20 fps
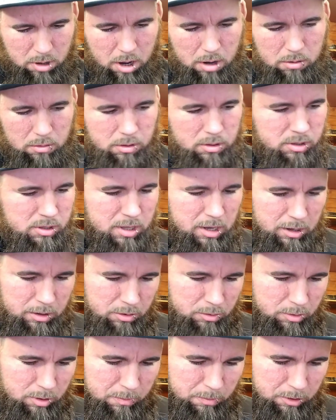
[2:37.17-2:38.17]
Oh, is
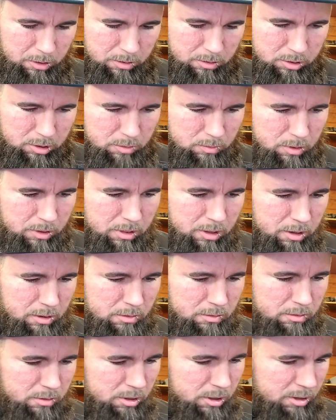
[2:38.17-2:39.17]
that grip glue? Do you run that
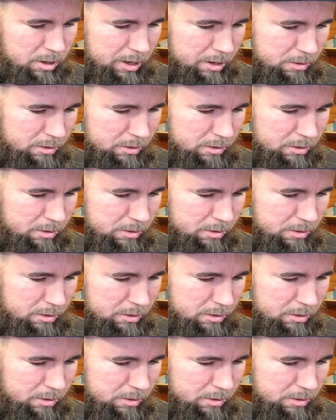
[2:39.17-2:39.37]
on your